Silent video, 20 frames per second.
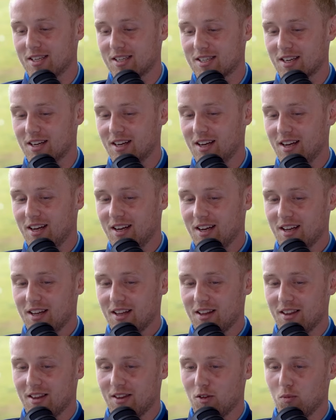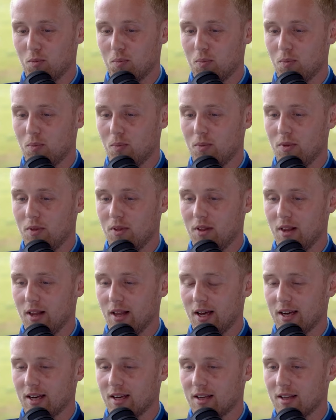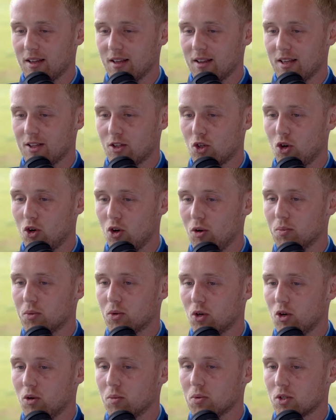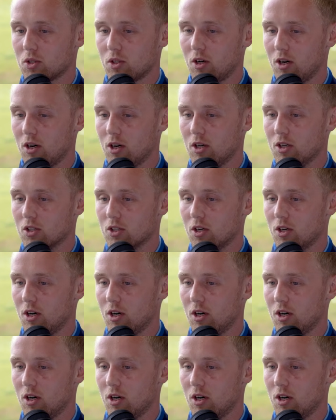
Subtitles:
is like the top stars